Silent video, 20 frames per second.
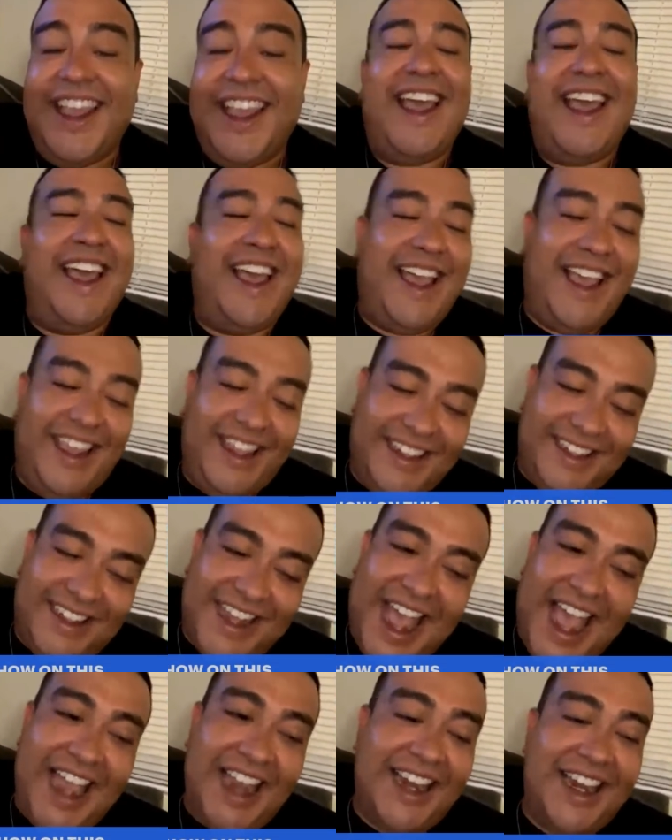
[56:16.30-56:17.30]
Hey,
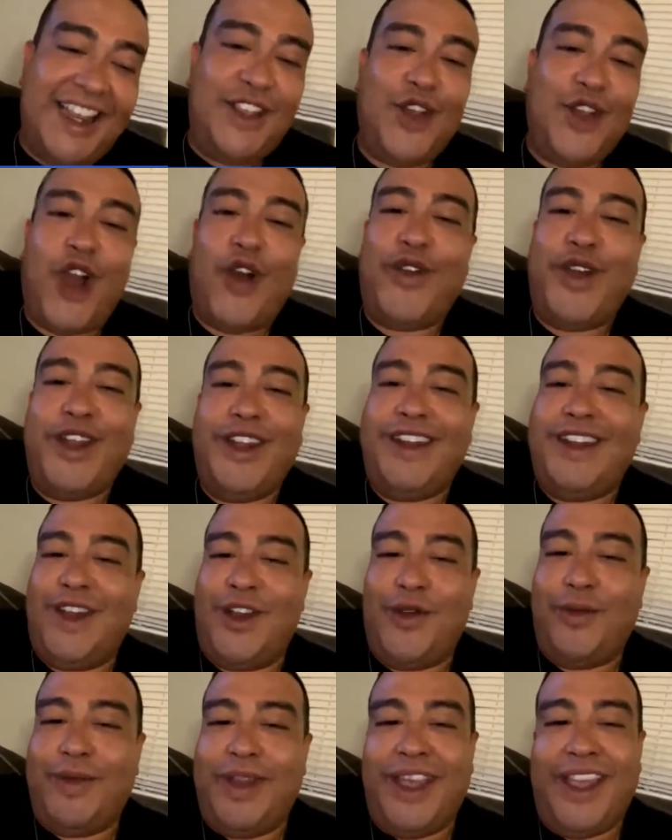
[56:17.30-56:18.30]
exactly. You already
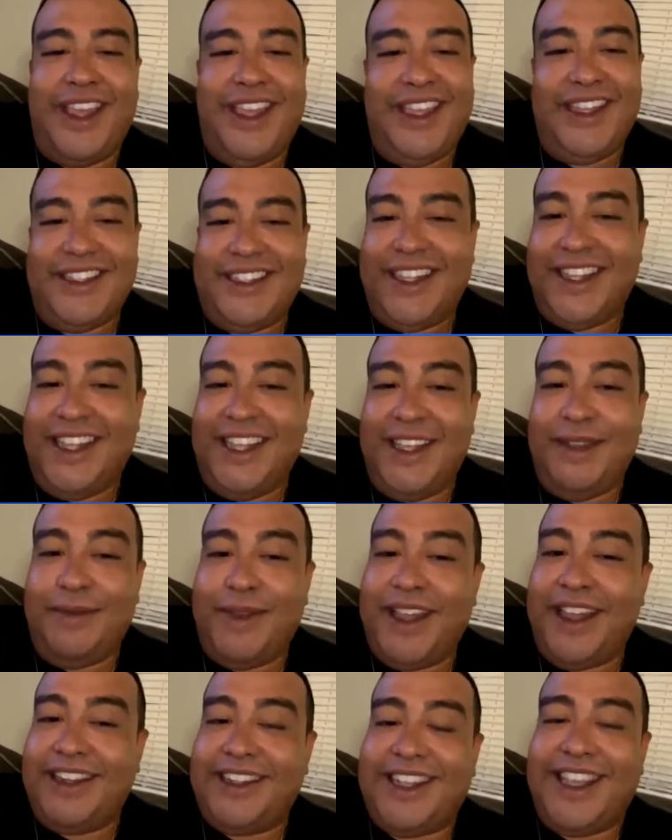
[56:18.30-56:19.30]
know, man. Easy E,
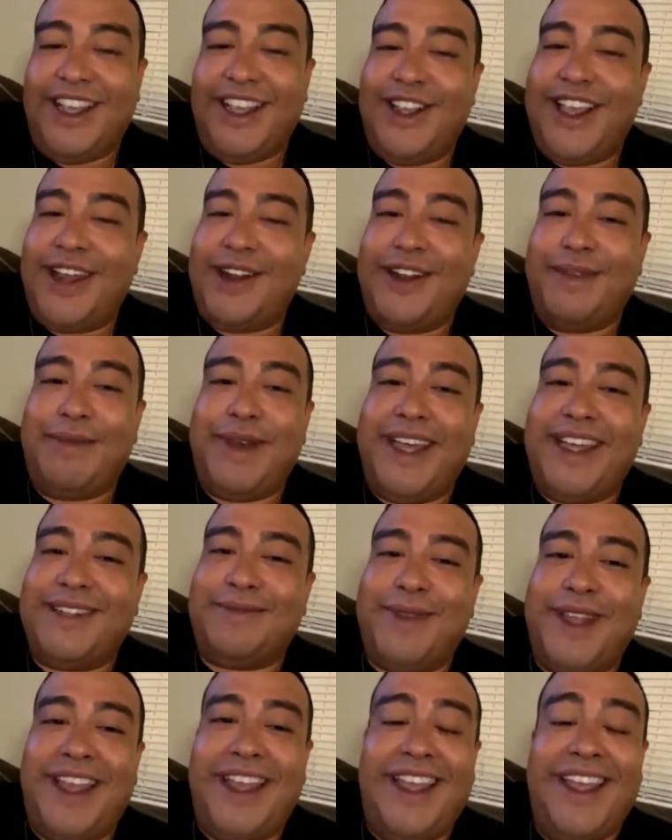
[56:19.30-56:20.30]
man, tell you the
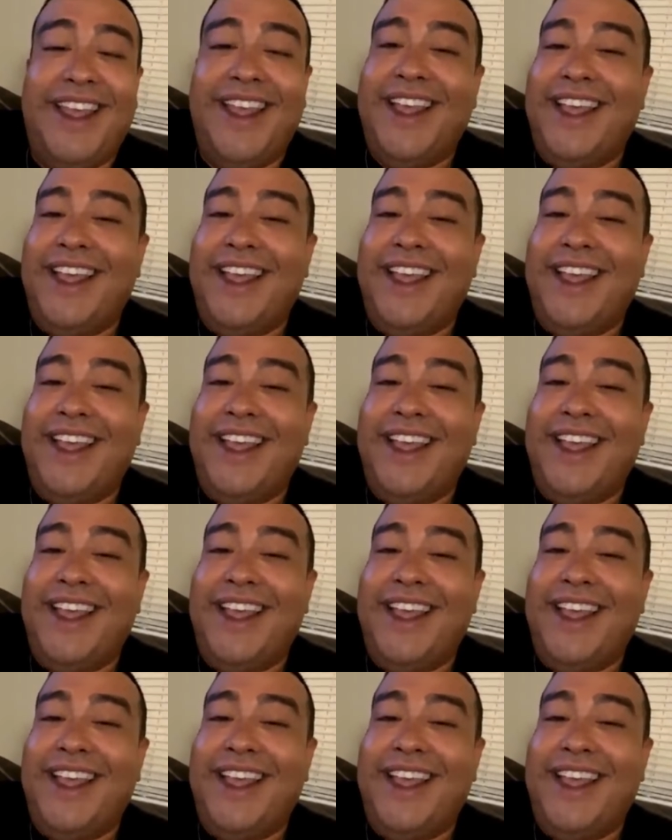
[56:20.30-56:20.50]
best, man.